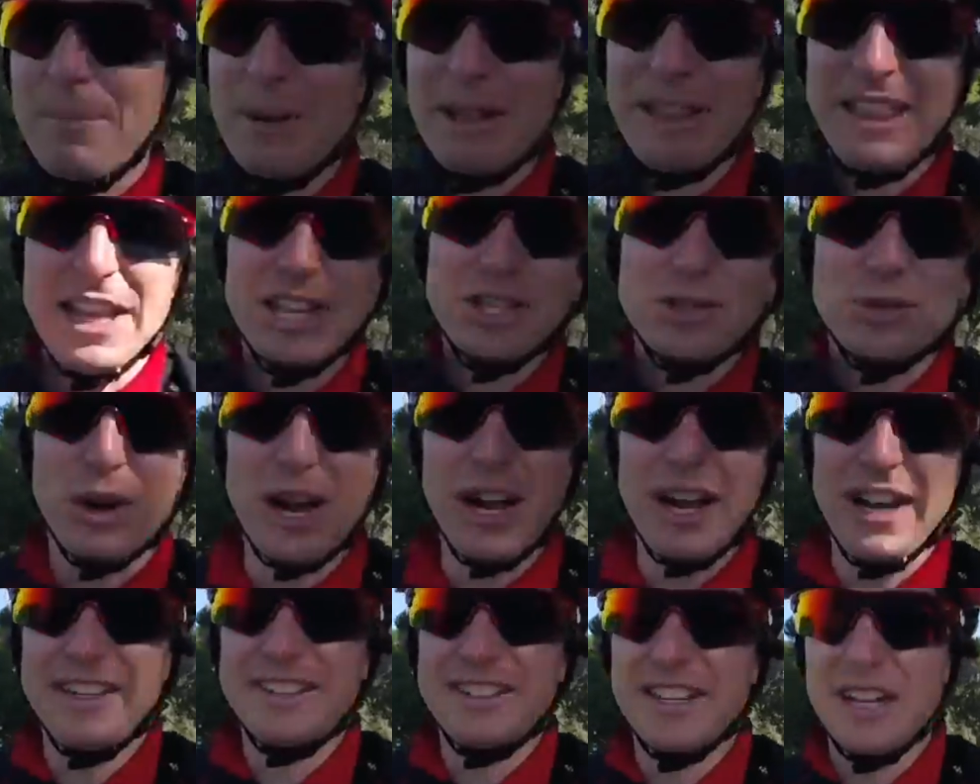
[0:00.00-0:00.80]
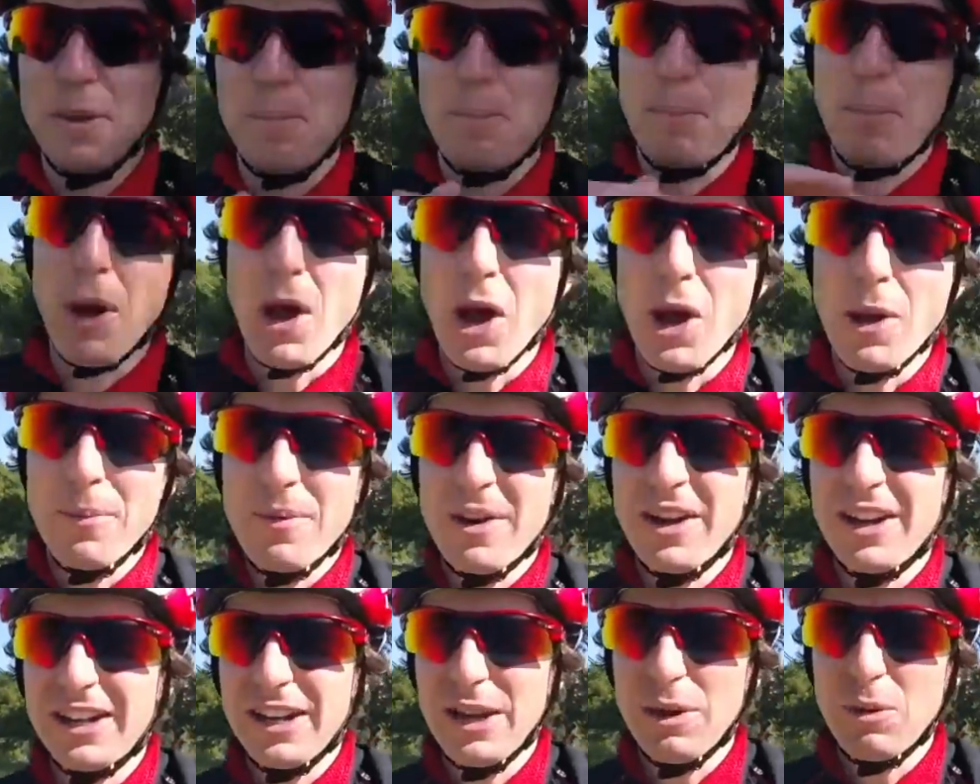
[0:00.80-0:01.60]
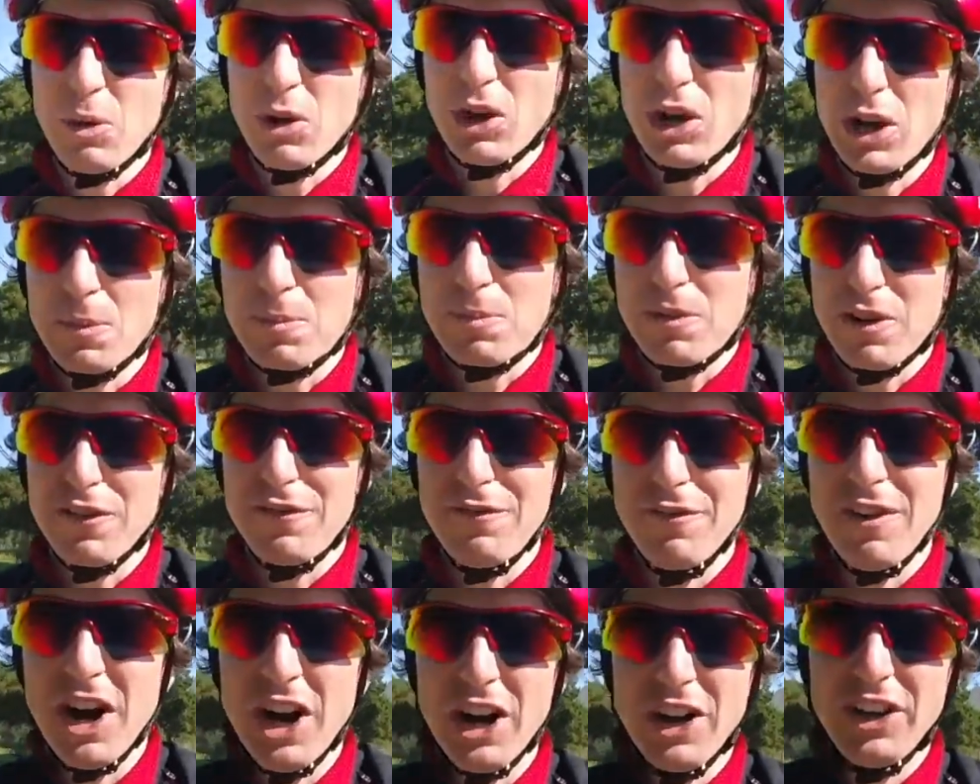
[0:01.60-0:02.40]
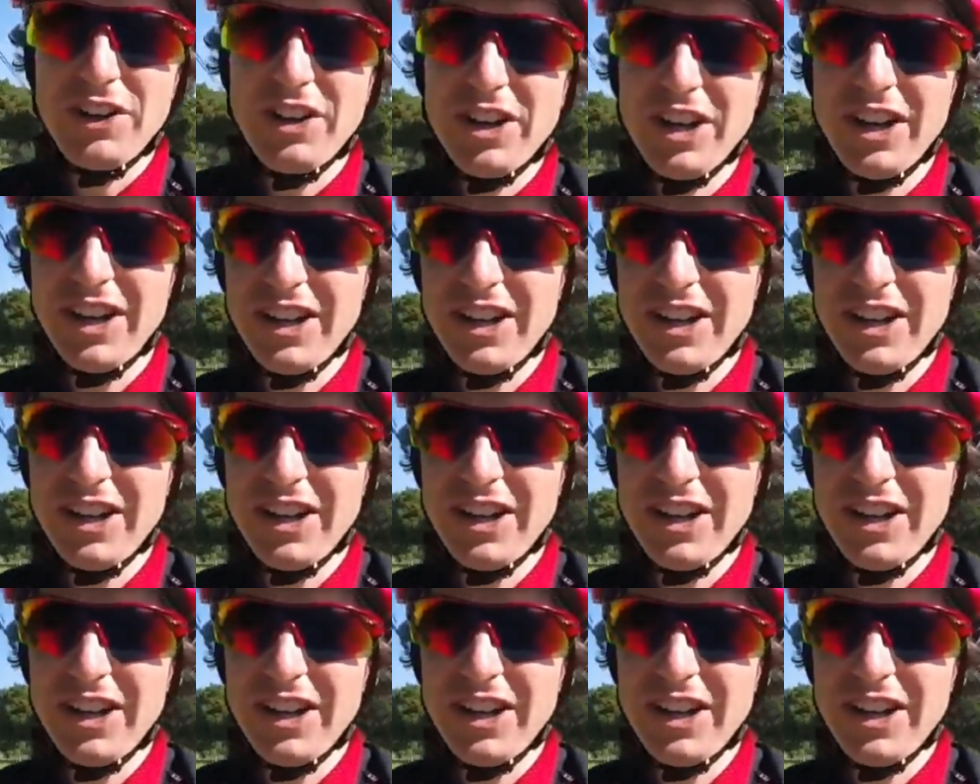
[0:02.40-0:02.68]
But this one is in a permanently waterproof mode,